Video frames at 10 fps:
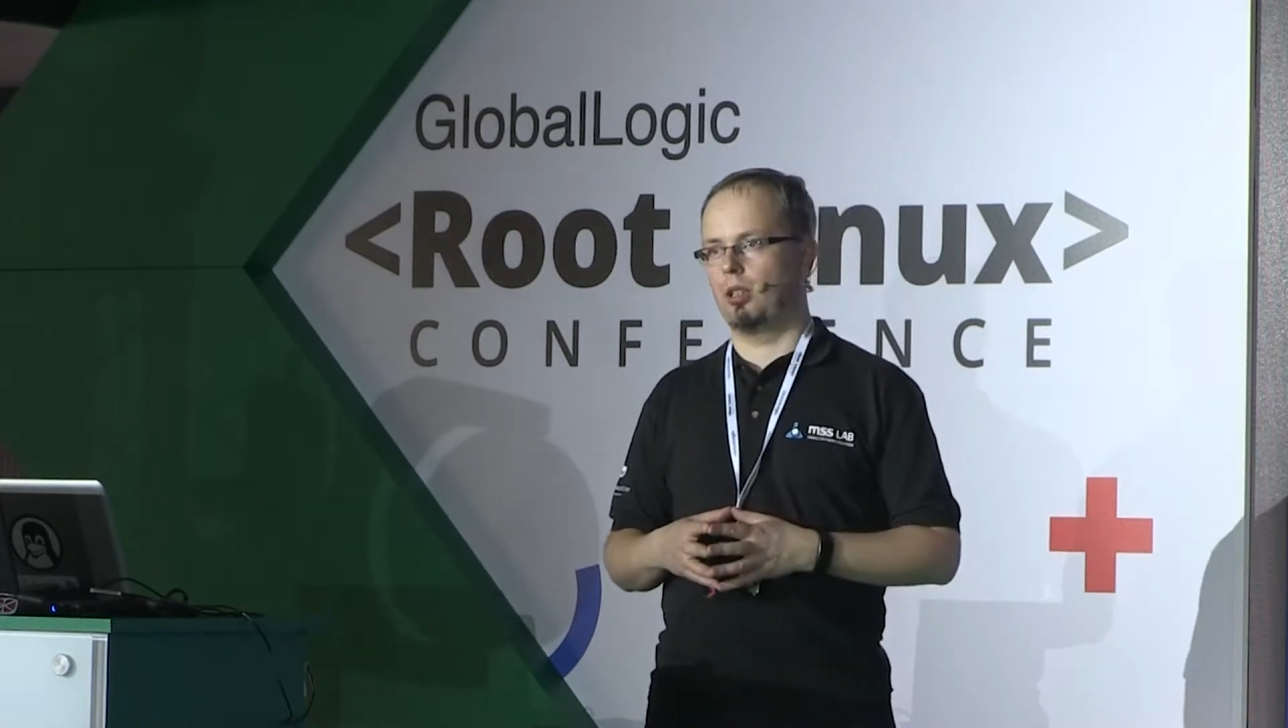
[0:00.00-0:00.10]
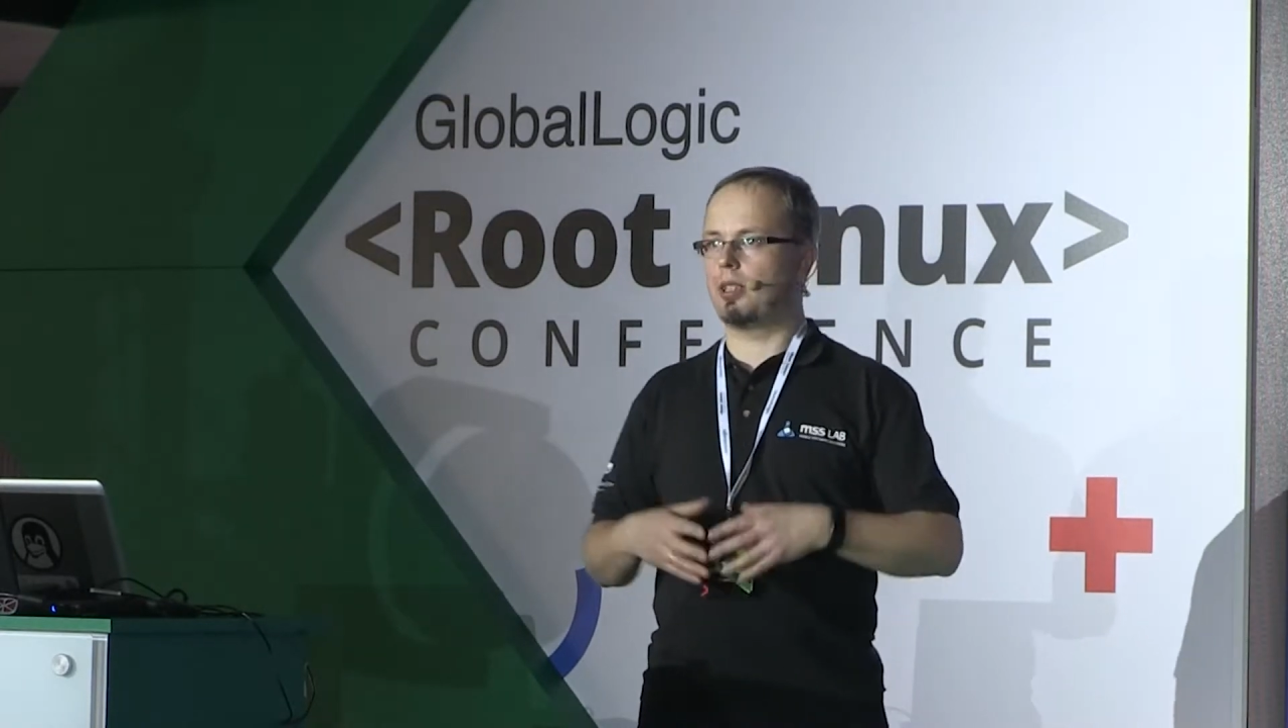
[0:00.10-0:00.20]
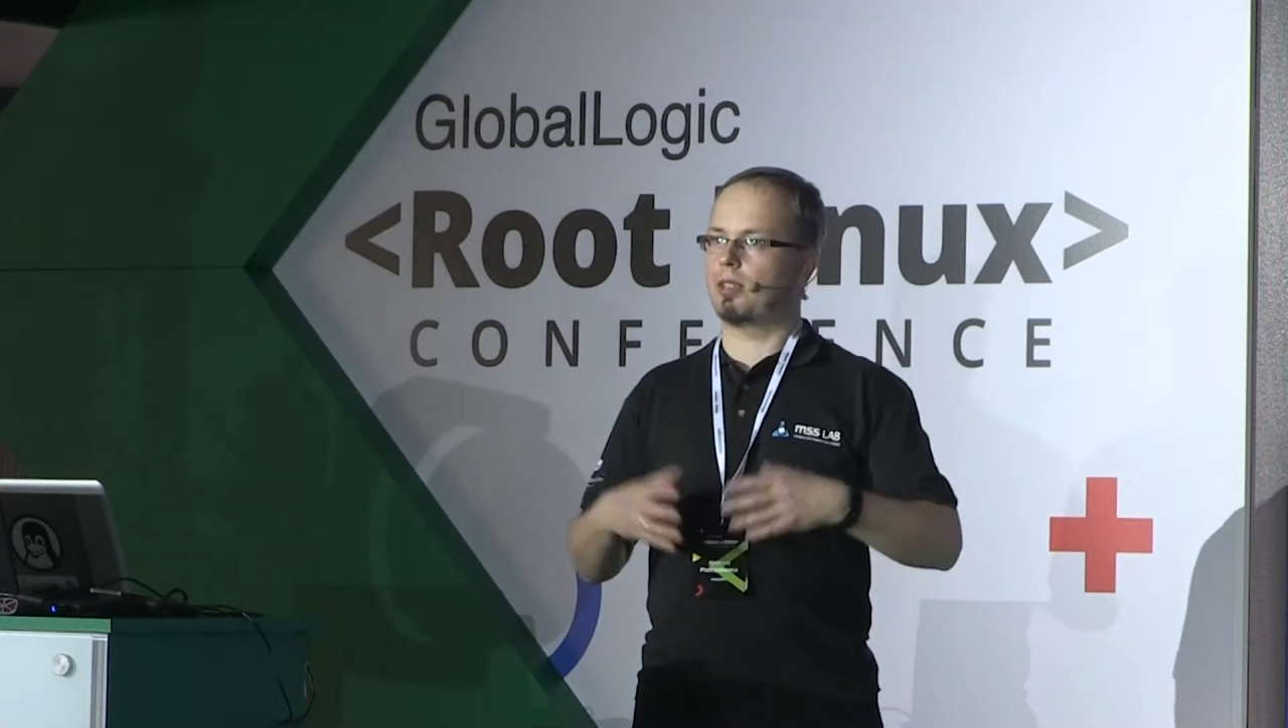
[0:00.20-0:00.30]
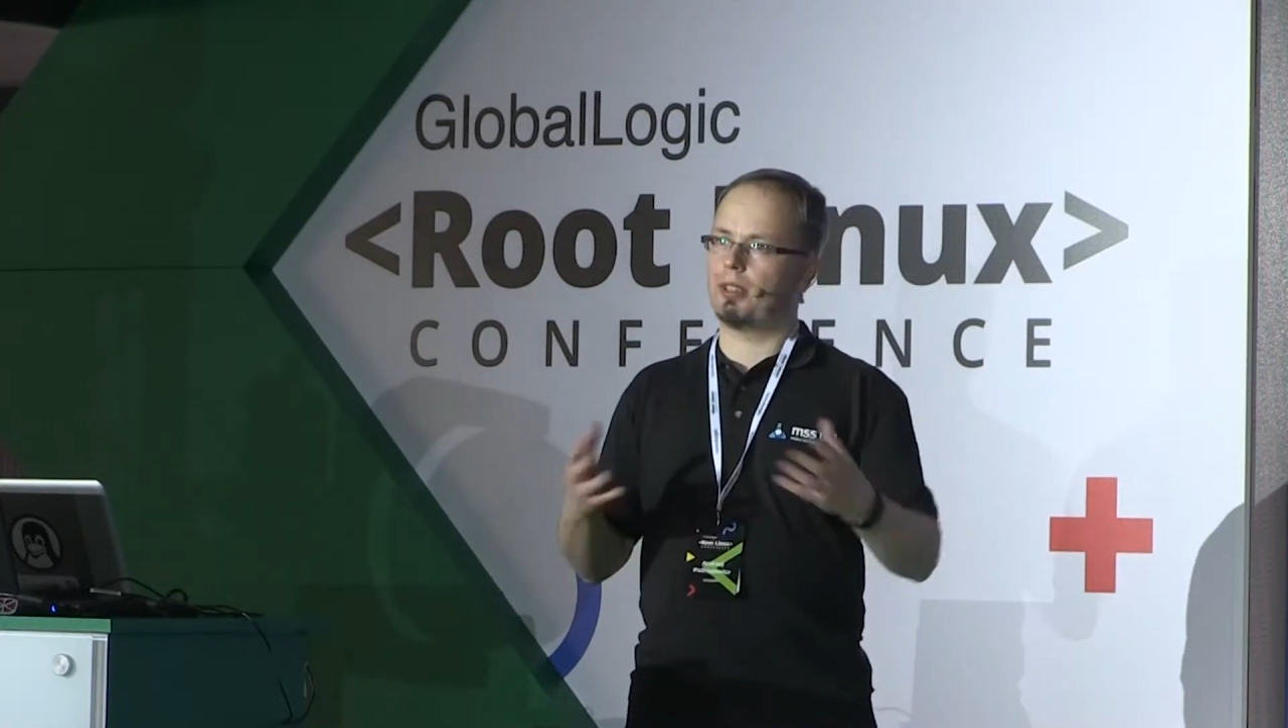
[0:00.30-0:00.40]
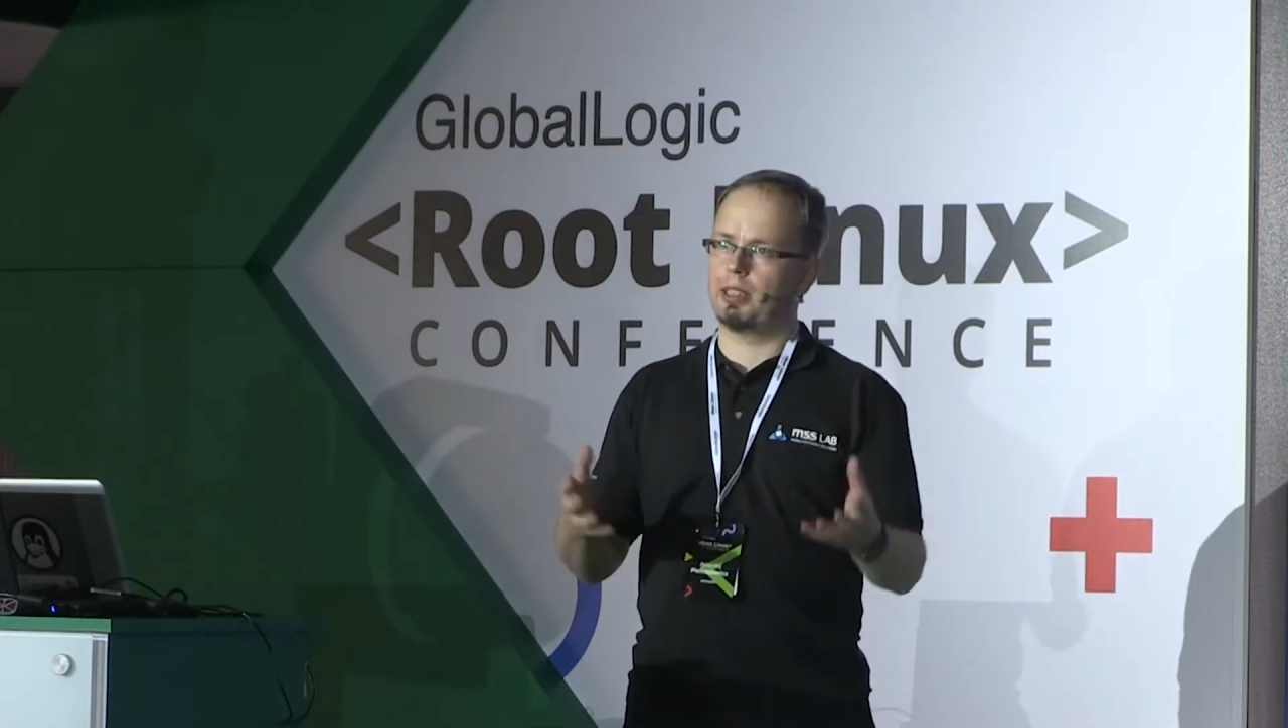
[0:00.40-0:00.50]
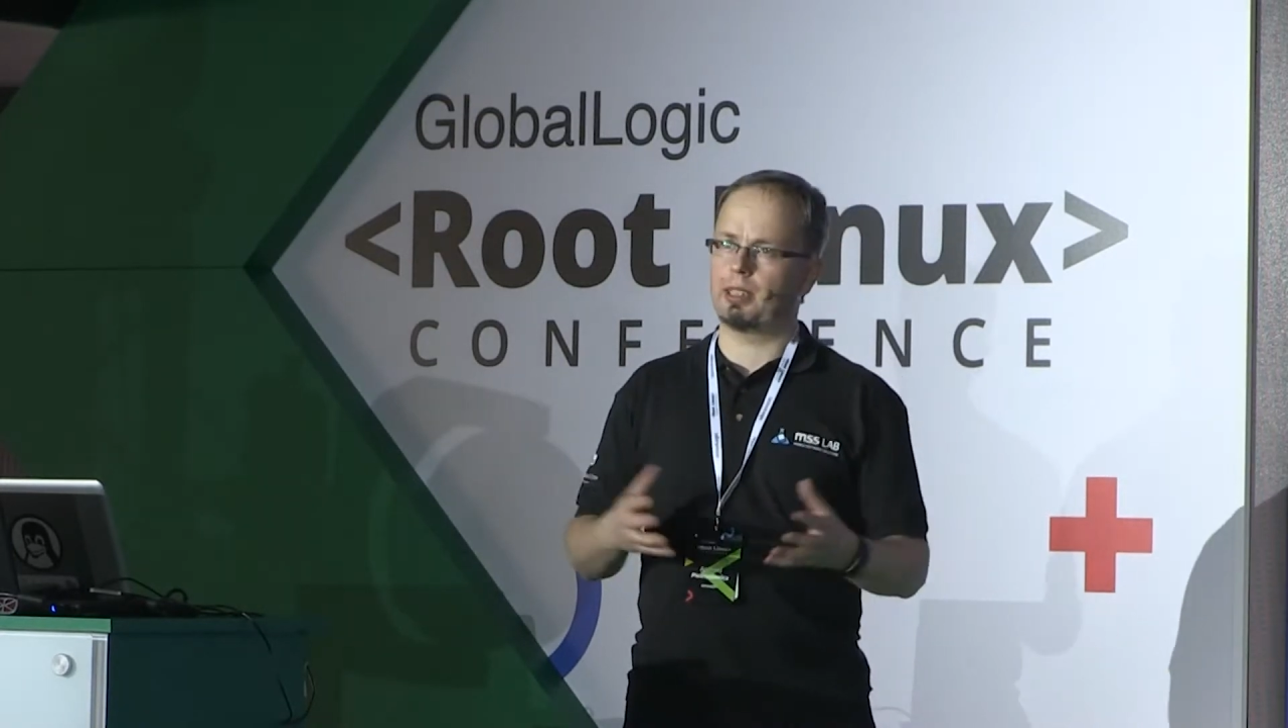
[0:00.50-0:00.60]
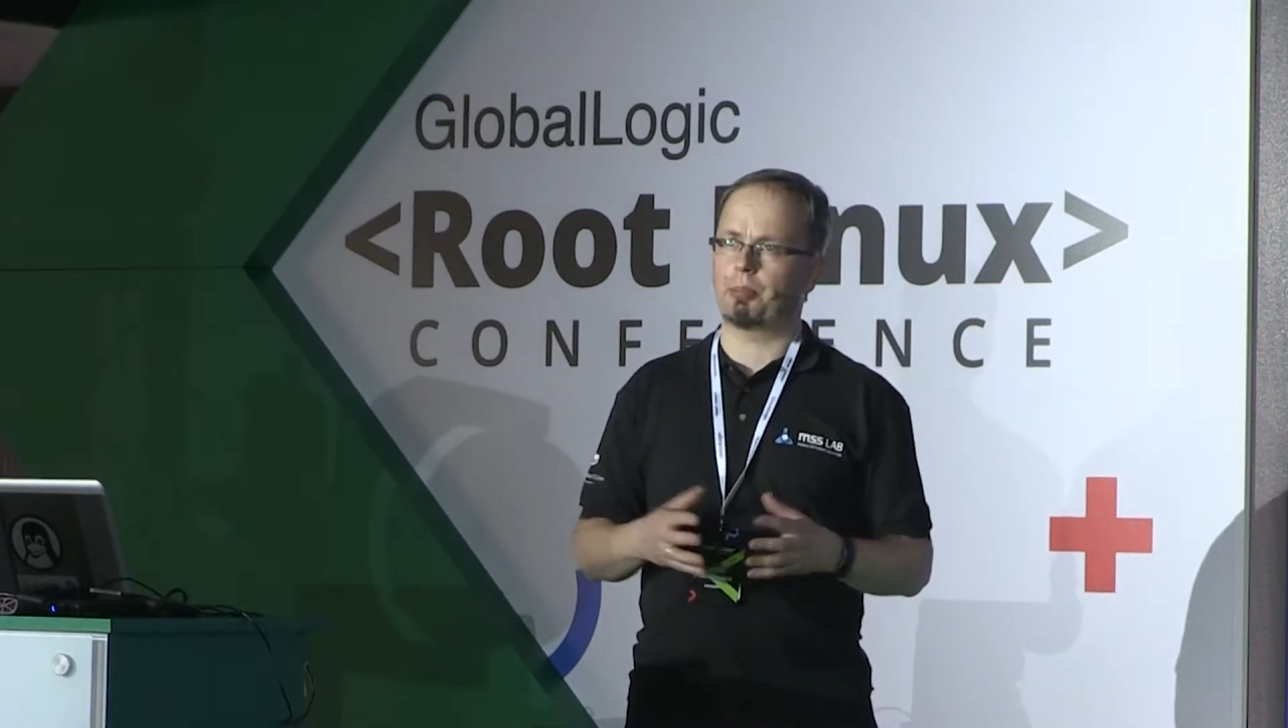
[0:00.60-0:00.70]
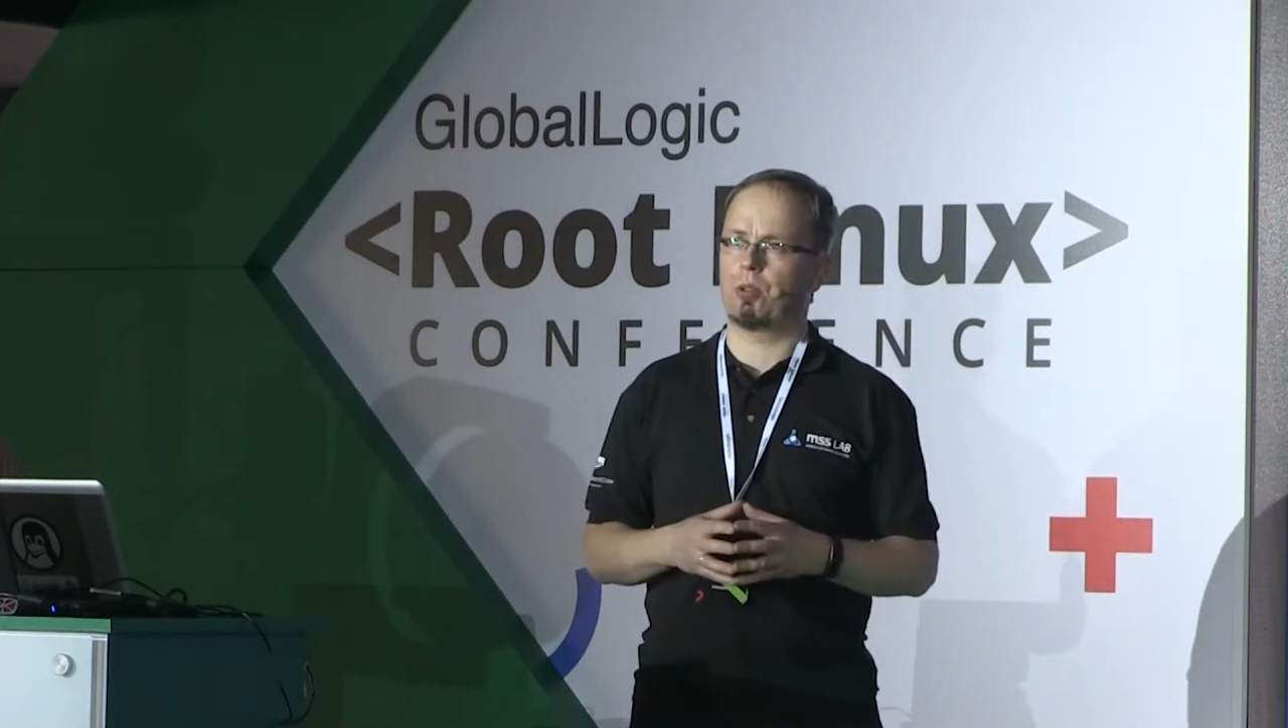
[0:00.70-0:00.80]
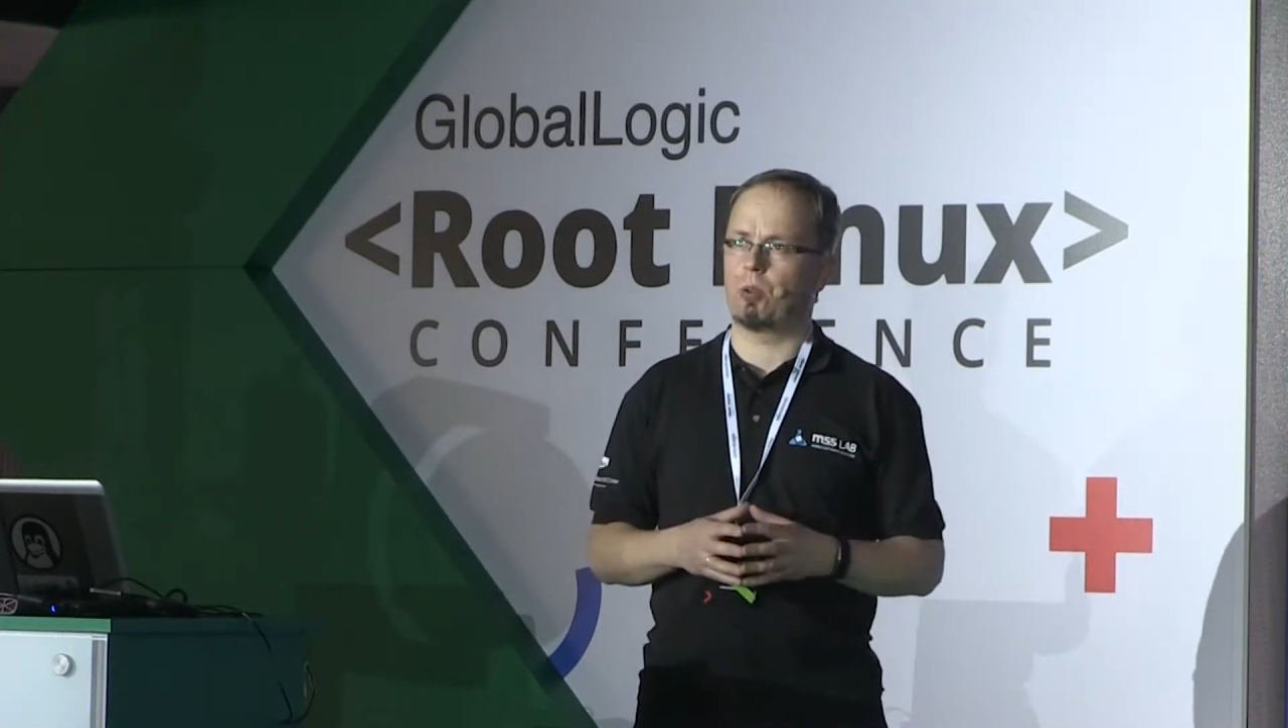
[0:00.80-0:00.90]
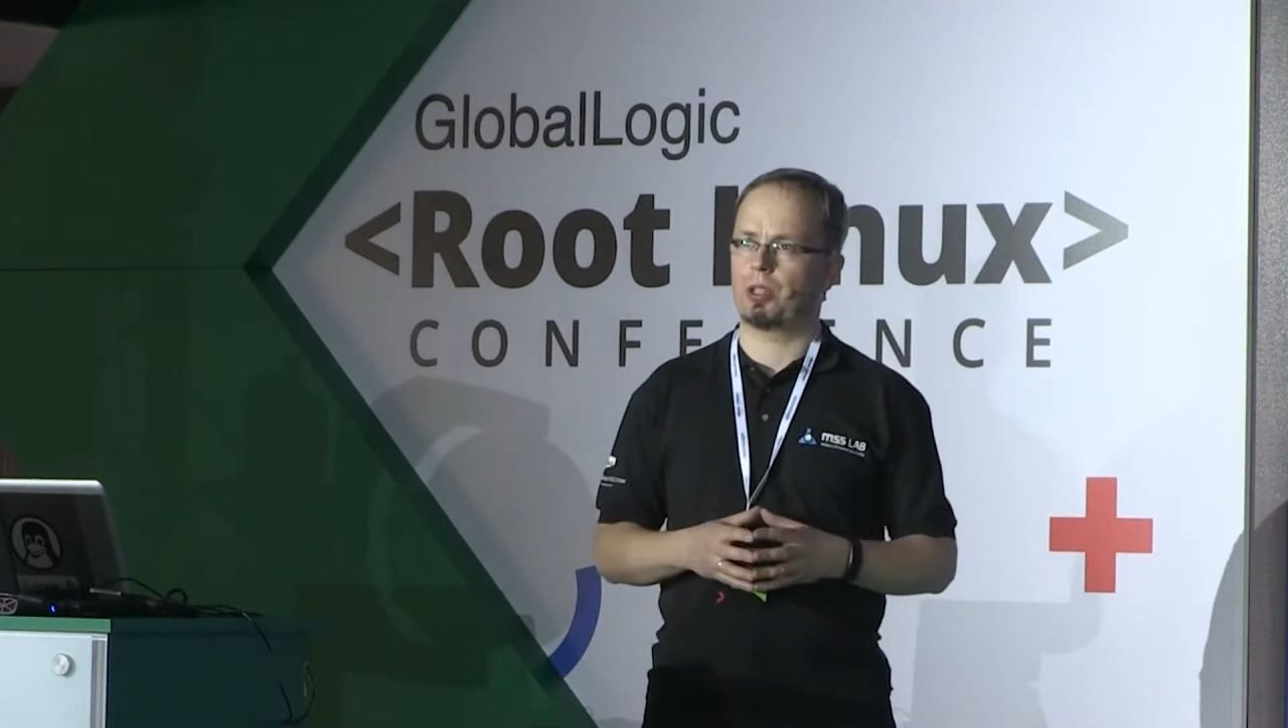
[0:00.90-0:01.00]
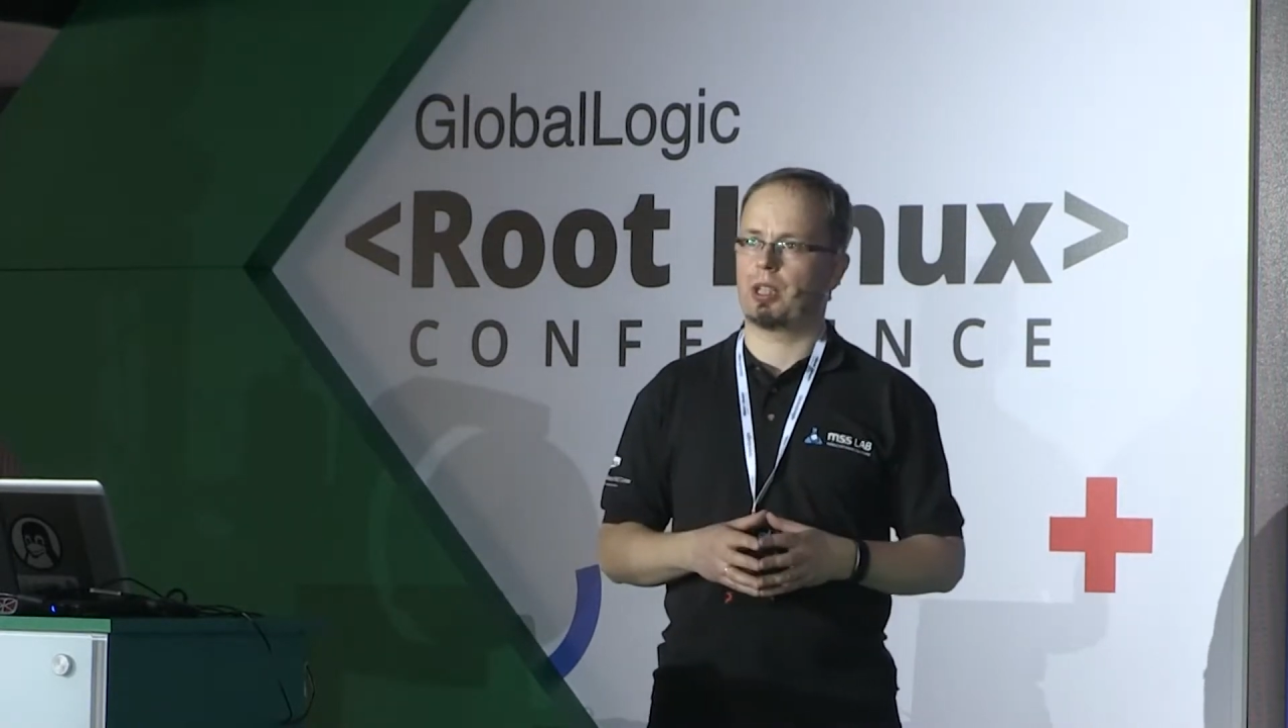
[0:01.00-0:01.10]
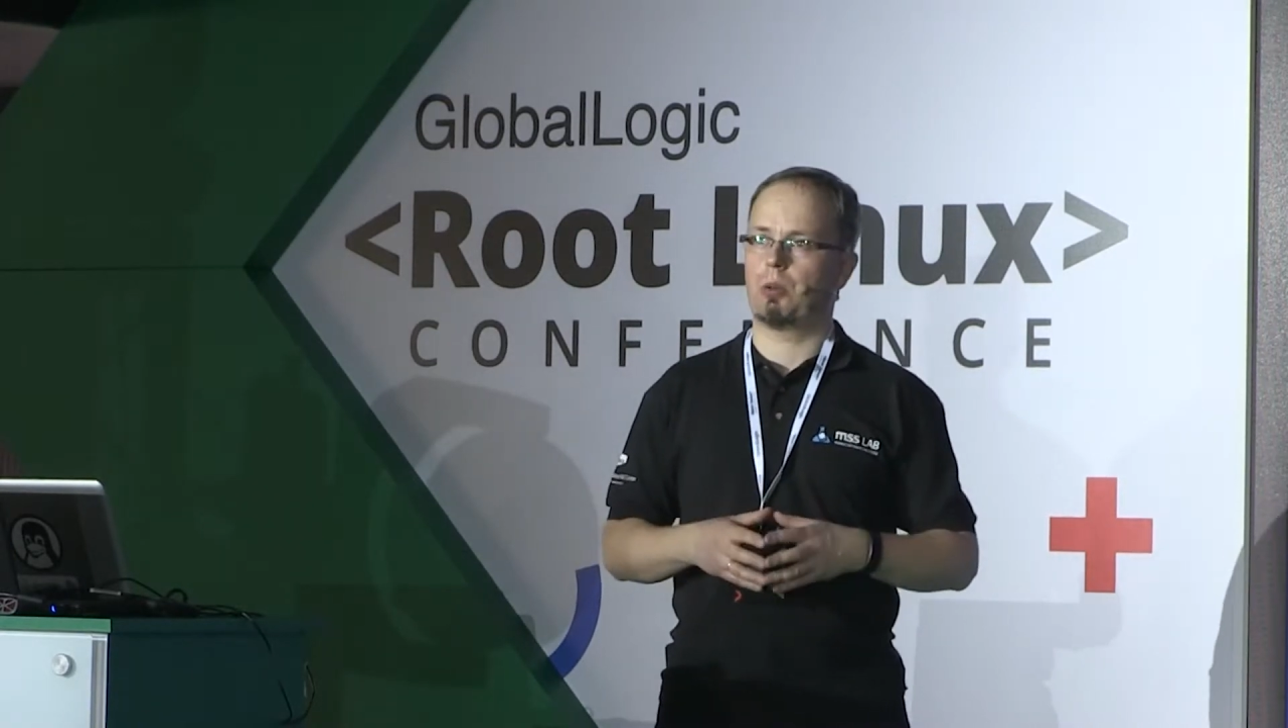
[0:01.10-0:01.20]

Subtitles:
It's a valid approach.